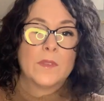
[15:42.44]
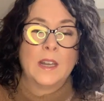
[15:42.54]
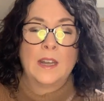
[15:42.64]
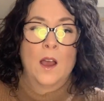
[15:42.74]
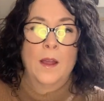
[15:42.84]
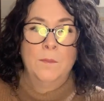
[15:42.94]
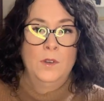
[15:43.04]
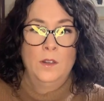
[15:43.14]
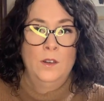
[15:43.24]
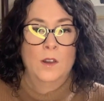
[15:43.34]
and now I'm
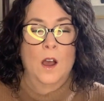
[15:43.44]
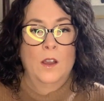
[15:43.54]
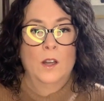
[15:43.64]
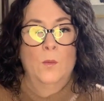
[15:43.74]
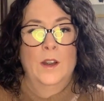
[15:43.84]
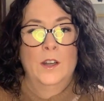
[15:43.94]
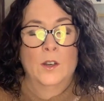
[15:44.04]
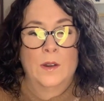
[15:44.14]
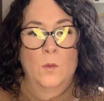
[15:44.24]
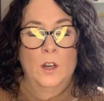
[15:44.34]
not going to wear it
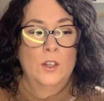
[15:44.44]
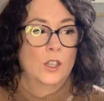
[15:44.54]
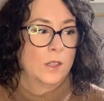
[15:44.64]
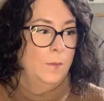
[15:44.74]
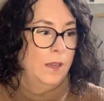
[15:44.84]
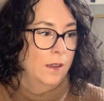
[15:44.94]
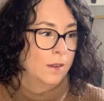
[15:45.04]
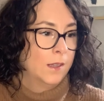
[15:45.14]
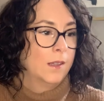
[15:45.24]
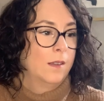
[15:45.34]
during work just
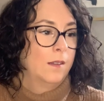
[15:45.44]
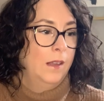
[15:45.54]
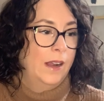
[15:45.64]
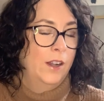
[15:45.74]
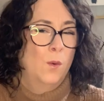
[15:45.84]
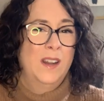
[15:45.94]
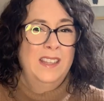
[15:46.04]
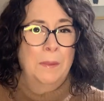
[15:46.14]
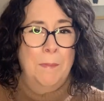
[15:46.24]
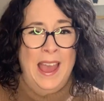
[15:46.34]
because like I don't want it
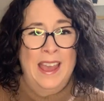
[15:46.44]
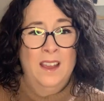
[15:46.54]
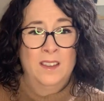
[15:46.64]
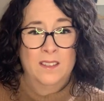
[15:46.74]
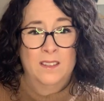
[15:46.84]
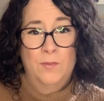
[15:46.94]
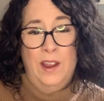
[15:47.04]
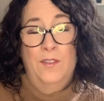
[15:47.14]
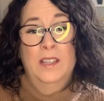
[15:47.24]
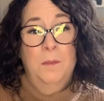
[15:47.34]
to bang
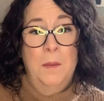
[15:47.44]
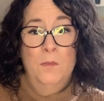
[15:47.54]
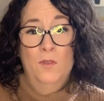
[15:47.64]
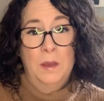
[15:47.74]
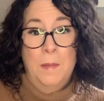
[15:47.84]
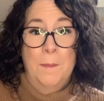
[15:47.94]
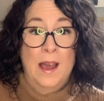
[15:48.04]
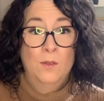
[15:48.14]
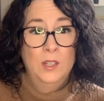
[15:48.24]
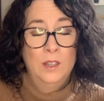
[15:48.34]
every time I'm moving my
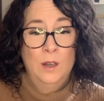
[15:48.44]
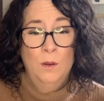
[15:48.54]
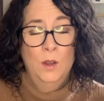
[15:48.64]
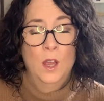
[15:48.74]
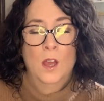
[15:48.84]
mouse, you know?